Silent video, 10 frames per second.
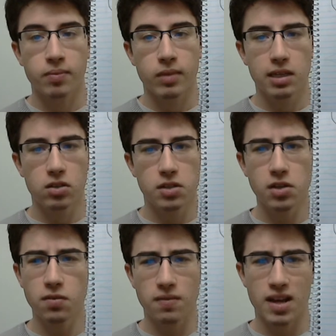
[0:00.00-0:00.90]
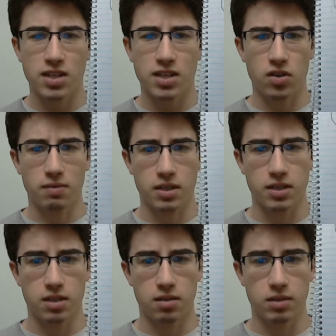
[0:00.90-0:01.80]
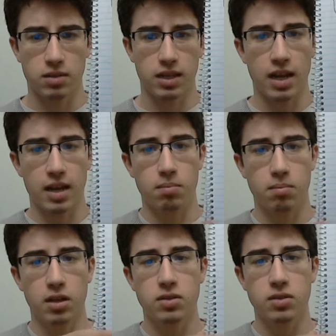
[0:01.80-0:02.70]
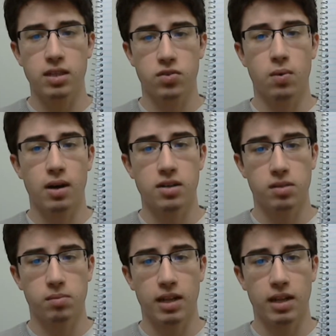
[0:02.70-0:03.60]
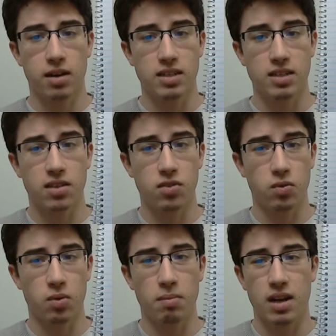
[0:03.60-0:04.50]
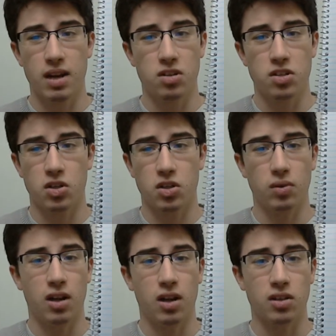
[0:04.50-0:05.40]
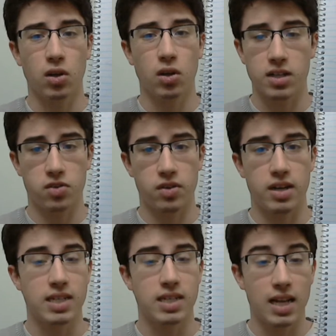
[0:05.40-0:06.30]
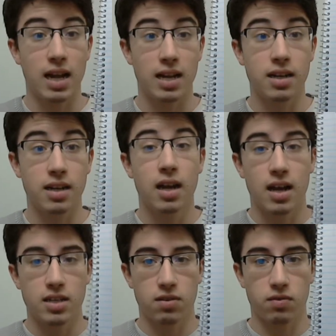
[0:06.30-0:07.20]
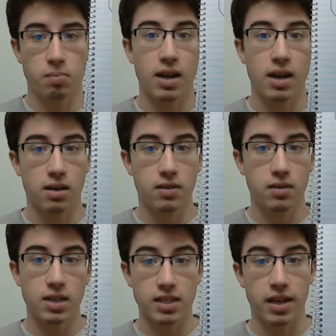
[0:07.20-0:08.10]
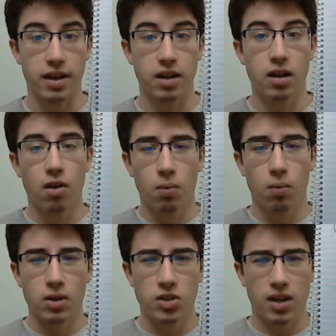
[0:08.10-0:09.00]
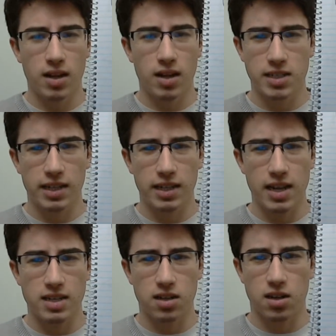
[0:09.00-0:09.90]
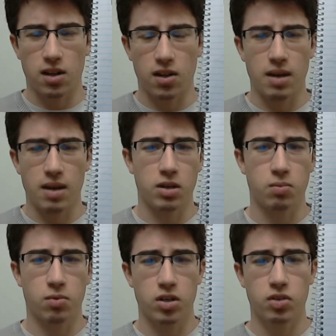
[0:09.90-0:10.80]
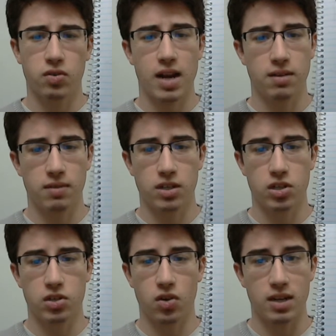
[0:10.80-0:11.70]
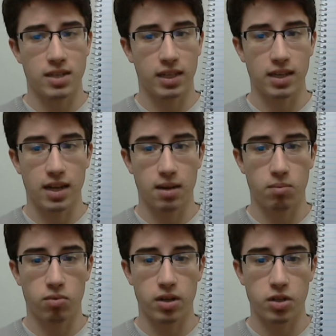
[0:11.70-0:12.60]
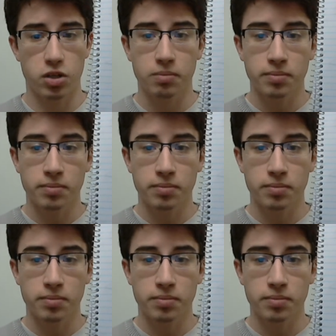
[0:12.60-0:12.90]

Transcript: There's a new fast travel system to the game, but using this requires the player to sit through a minute or so long loading screen designed as a repetitive cutscene, which honestly isn't all that much more attractive than just crossing the damn bridge.